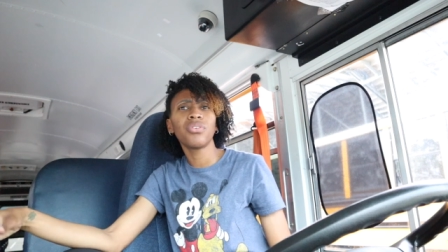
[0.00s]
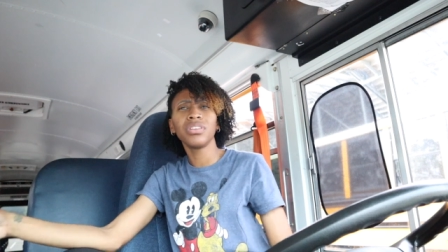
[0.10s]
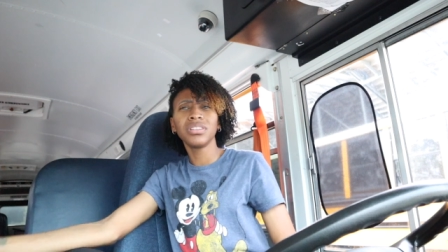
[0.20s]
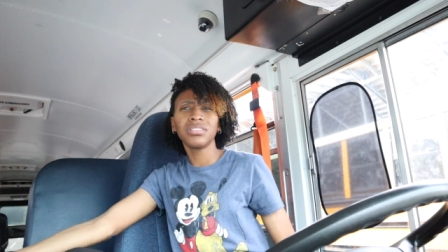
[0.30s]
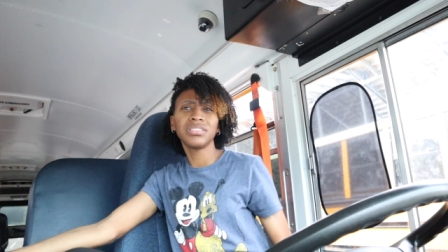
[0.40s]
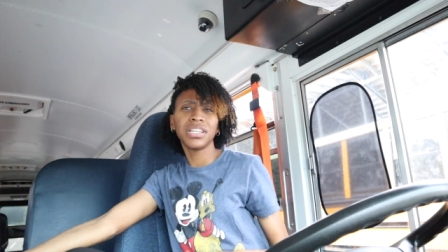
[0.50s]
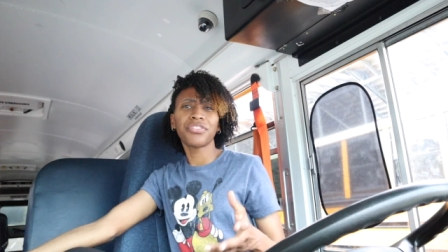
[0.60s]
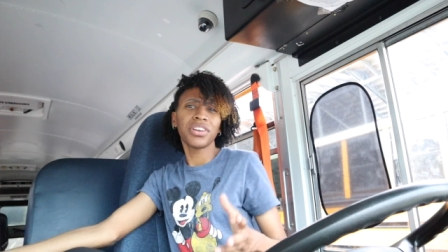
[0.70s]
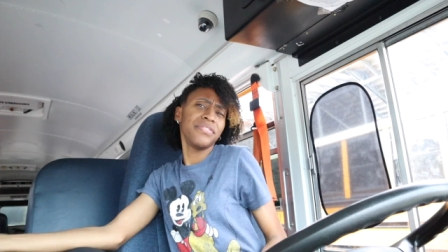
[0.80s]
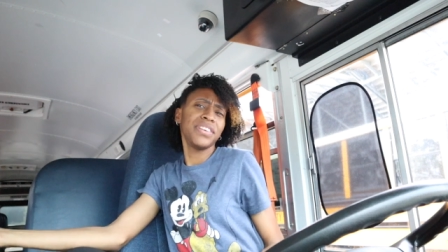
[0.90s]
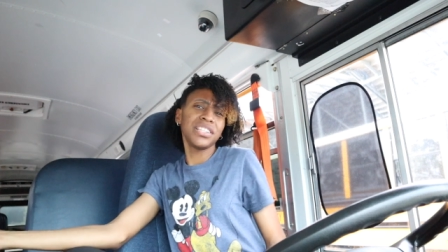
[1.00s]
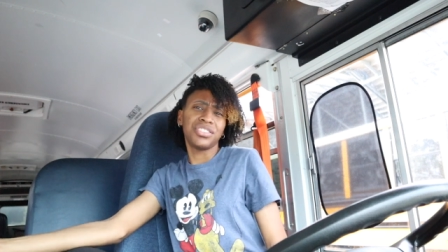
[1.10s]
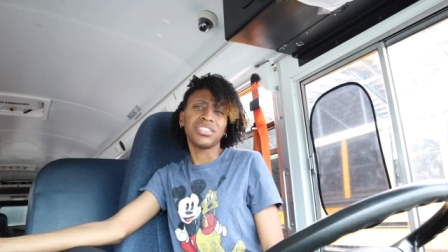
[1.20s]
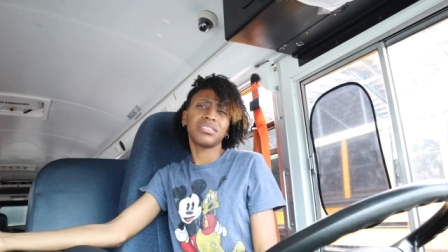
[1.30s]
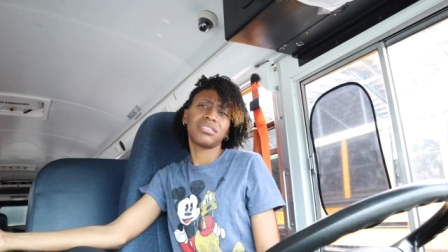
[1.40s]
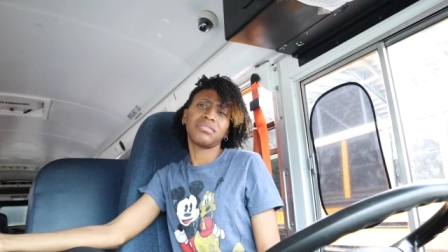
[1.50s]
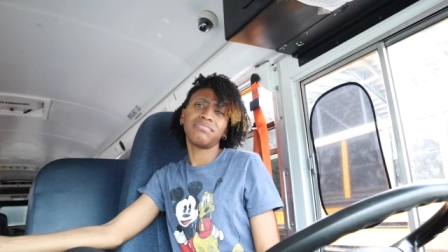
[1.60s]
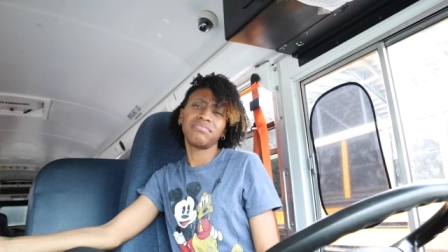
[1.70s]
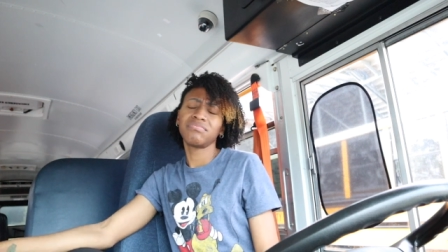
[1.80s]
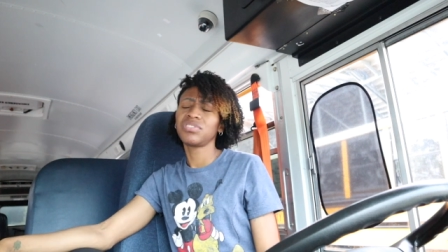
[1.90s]
go on little different adventures,
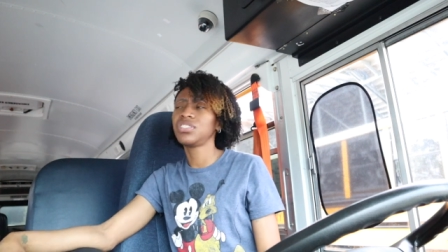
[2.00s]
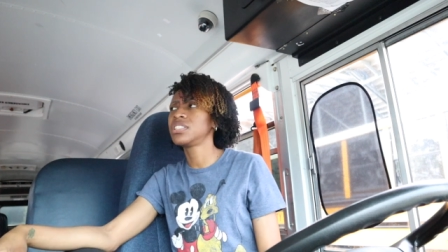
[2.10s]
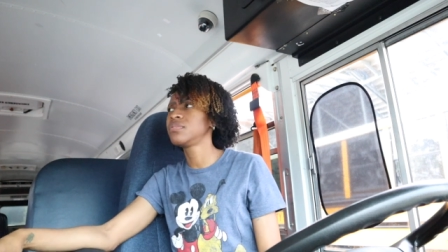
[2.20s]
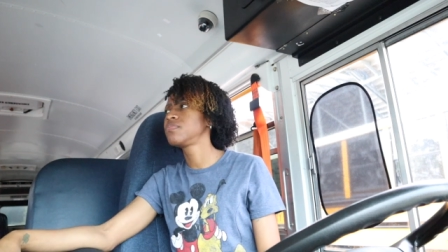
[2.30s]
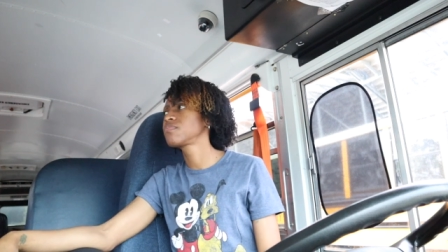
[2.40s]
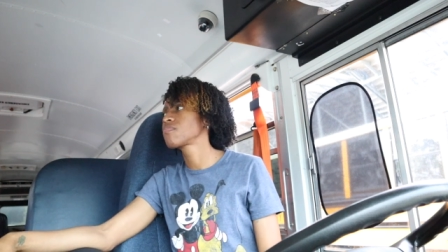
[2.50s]
you know?